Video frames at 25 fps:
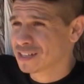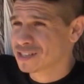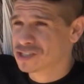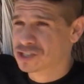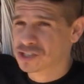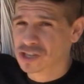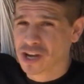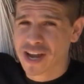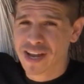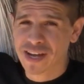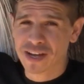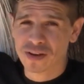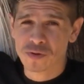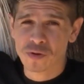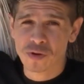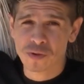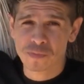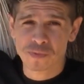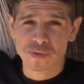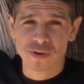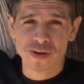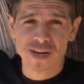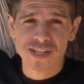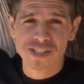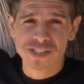Giant
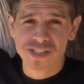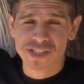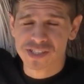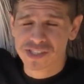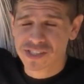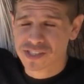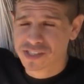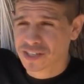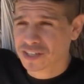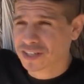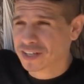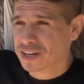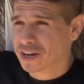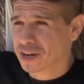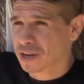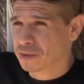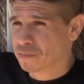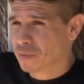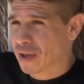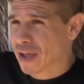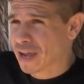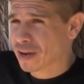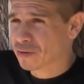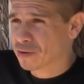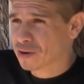corporations declaring
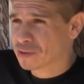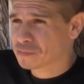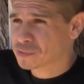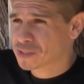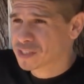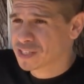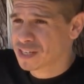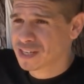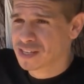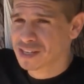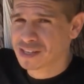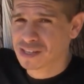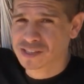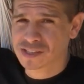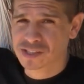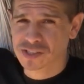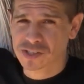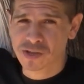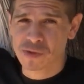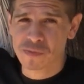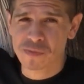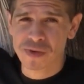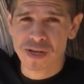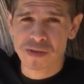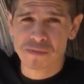bankruptcy,
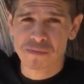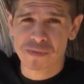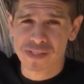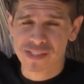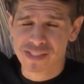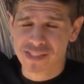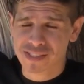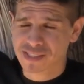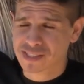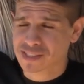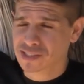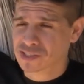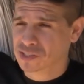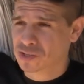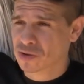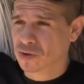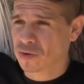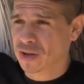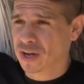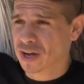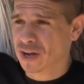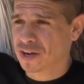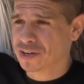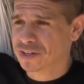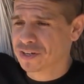so many businesses
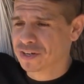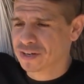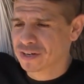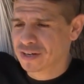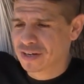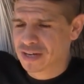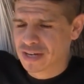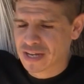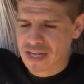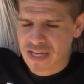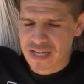going under.